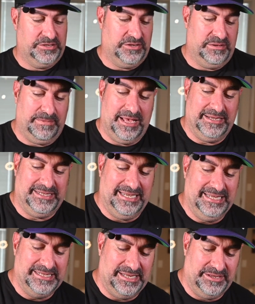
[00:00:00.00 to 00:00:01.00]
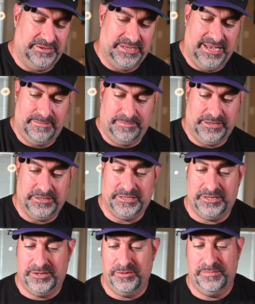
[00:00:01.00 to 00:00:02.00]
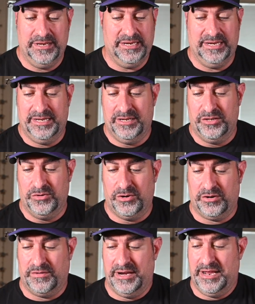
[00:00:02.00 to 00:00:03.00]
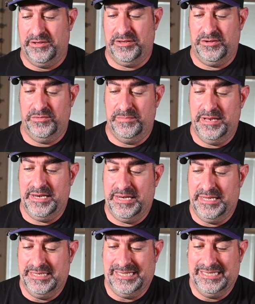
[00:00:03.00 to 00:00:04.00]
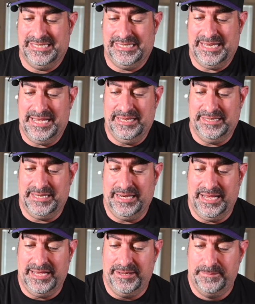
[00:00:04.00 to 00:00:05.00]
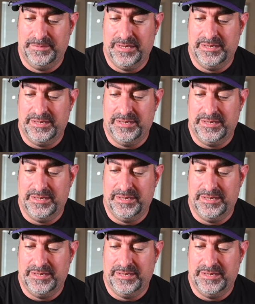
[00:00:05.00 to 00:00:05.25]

So the box is a little damp because of humidity in New York right now. The humidity is insane today.